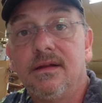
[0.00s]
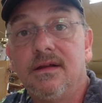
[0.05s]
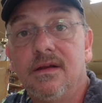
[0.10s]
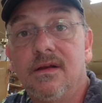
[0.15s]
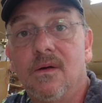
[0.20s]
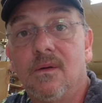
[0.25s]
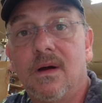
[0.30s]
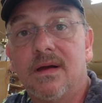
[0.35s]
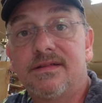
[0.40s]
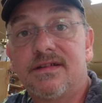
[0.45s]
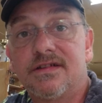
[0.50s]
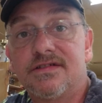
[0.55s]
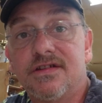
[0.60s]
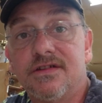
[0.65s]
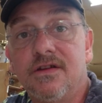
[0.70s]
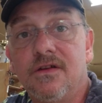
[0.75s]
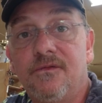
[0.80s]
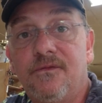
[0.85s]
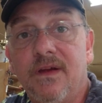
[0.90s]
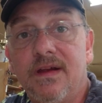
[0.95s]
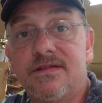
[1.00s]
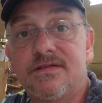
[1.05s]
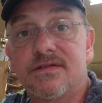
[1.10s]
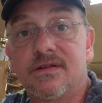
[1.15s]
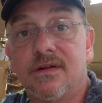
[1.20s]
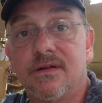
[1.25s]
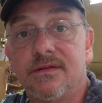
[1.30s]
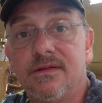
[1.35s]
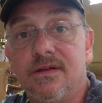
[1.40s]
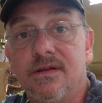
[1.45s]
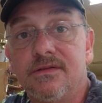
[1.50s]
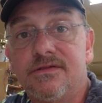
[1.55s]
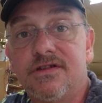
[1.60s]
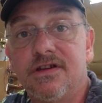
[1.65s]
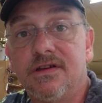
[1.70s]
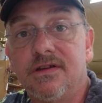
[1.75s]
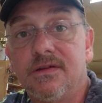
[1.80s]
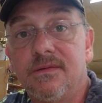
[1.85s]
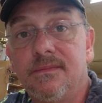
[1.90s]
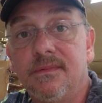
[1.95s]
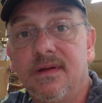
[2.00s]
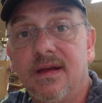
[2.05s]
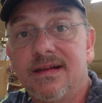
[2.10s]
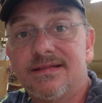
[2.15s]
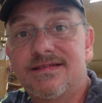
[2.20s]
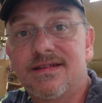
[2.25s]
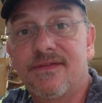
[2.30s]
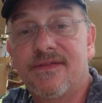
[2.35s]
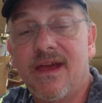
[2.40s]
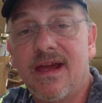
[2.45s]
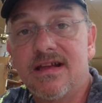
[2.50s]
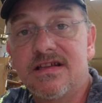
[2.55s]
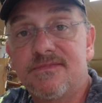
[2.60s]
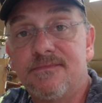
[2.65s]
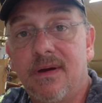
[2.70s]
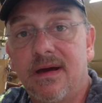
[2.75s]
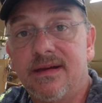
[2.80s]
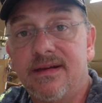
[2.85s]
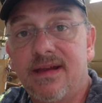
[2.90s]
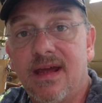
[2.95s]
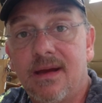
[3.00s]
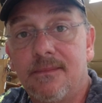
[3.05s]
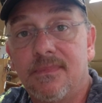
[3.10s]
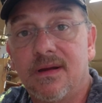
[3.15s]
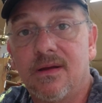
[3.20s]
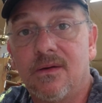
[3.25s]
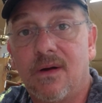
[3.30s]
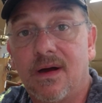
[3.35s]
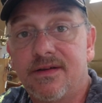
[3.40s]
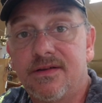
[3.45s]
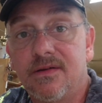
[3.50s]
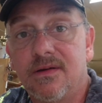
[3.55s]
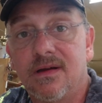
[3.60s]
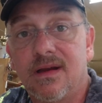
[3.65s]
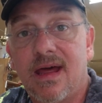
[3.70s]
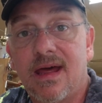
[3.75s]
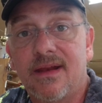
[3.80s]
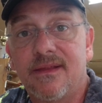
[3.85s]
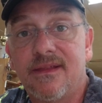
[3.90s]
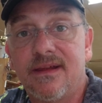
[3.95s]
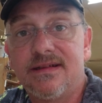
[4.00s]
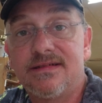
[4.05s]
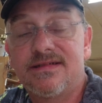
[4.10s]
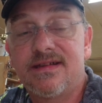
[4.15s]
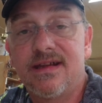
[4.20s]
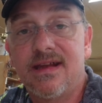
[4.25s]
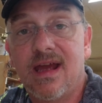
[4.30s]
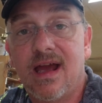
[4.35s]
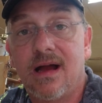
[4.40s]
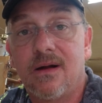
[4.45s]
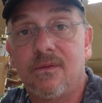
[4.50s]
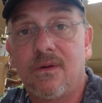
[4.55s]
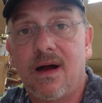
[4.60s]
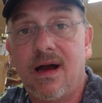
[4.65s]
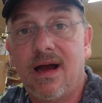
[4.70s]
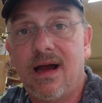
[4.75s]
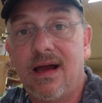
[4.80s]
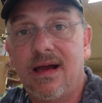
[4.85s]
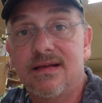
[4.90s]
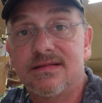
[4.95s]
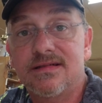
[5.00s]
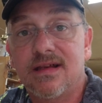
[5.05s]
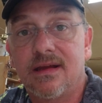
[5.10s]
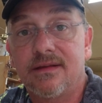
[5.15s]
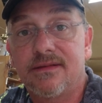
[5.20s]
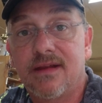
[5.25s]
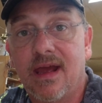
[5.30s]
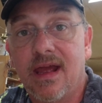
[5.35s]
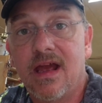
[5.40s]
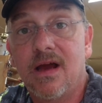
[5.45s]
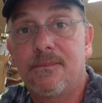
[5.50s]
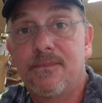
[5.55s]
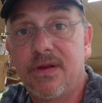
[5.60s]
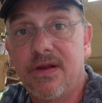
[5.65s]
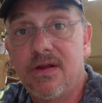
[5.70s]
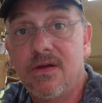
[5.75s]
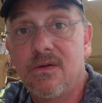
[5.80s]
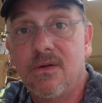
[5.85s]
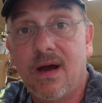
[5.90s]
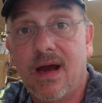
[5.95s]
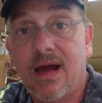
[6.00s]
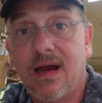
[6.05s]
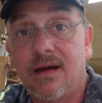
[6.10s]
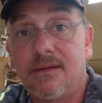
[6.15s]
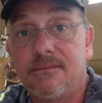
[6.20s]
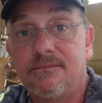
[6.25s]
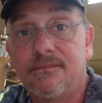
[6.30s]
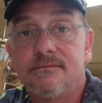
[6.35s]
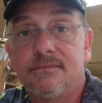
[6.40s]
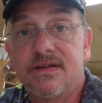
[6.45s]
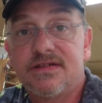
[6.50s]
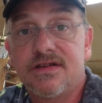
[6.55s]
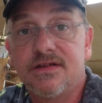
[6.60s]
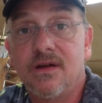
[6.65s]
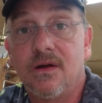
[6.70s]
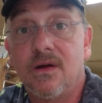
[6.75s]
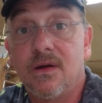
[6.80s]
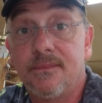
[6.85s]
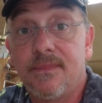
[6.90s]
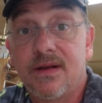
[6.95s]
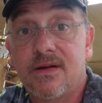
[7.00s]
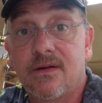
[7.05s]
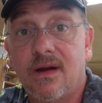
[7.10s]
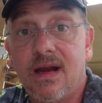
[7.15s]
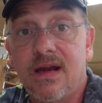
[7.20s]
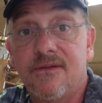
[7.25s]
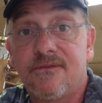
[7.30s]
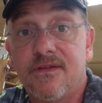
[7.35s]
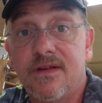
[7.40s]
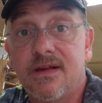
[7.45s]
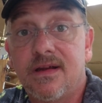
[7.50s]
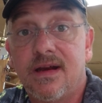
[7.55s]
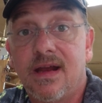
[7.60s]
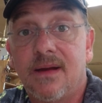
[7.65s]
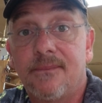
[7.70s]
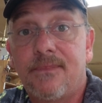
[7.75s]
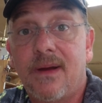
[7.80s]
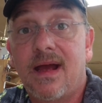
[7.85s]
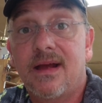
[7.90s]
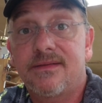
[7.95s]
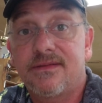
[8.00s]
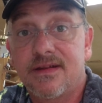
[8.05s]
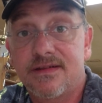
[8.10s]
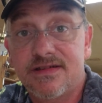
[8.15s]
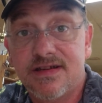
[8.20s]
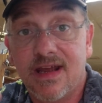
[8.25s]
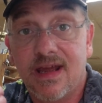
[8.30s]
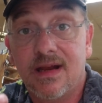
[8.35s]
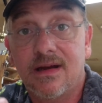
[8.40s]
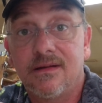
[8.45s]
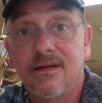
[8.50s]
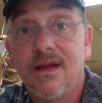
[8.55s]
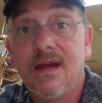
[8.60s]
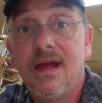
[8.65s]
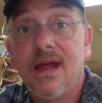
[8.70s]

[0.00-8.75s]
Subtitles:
You know what? There's a new feature on YouTube. It's a thanks button down below. I do a lot of these DIYs to help you out, but you know, it'd be great if you could help out the channel